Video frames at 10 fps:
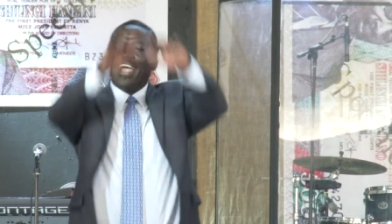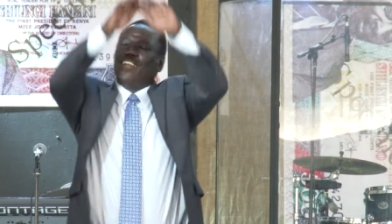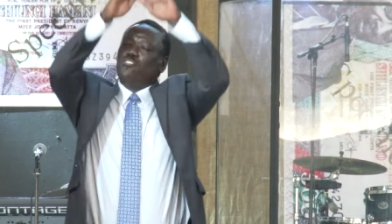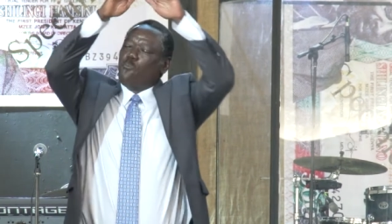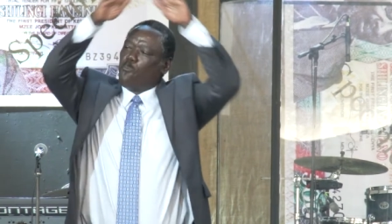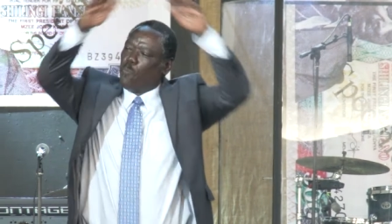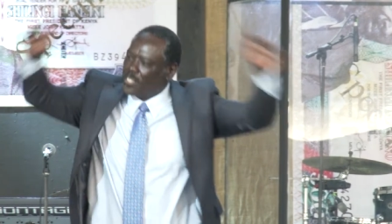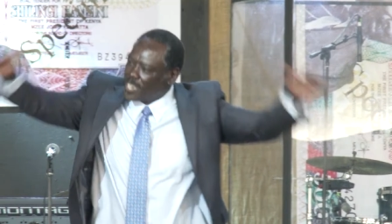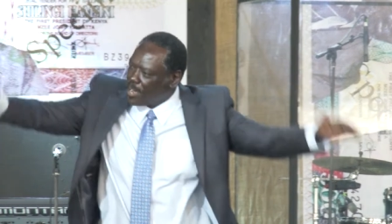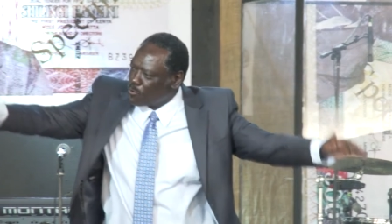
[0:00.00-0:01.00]
and you
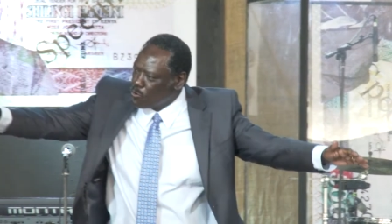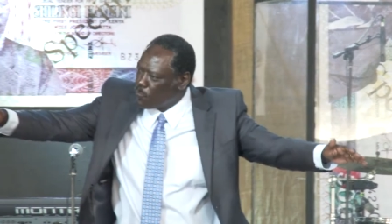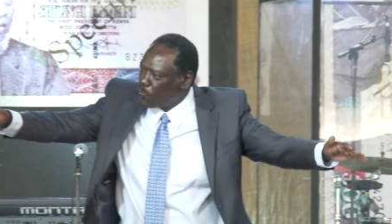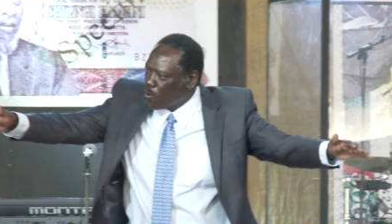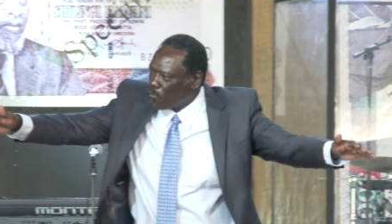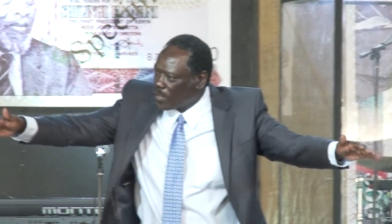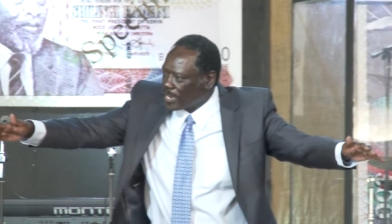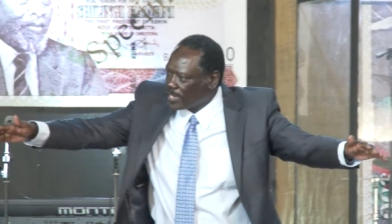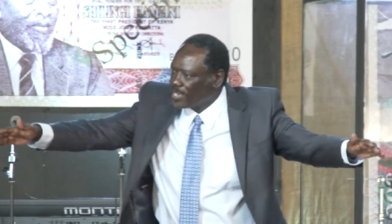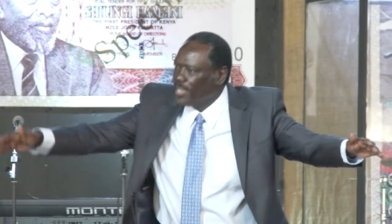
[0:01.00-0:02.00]
put a roof over
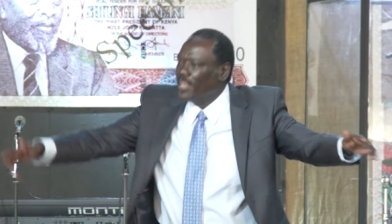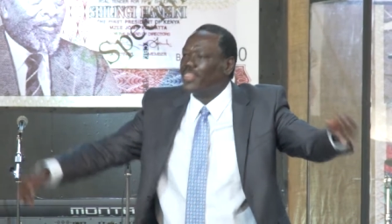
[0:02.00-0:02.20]
it.